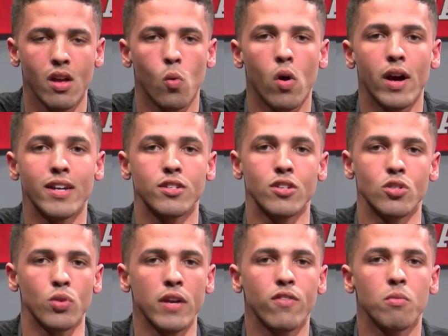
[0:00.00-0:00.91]

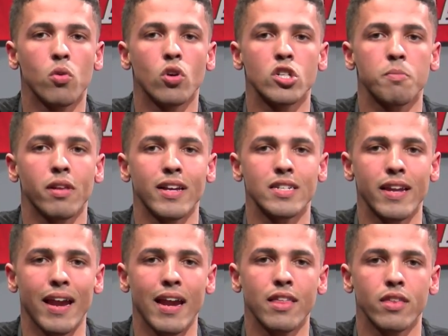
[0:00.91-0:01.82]
YSU's Reva Morris placed
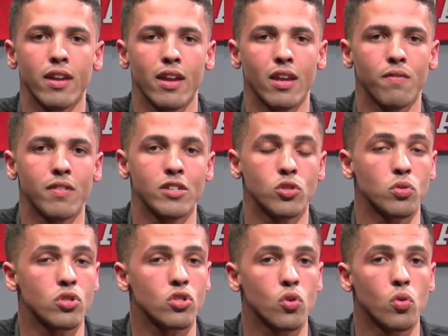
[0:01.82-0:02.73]
8th in individual
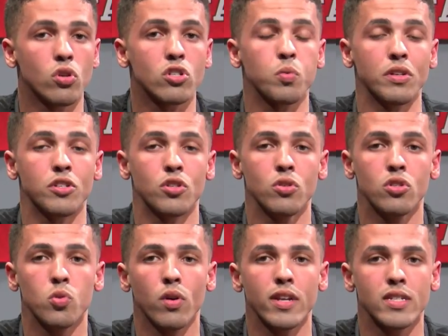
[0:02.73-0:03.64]
scores with
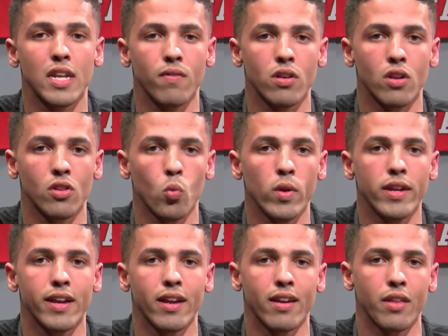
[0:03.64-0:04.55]
227 on the
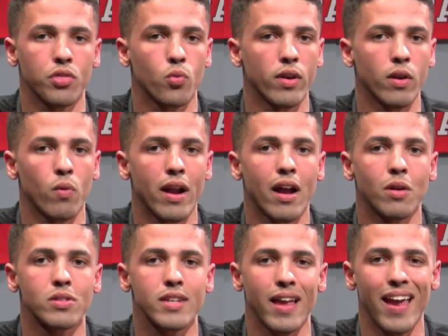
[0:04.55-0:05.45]
weekend in 3
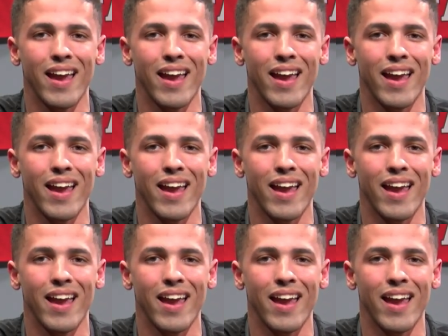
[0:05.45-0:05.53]
rounds,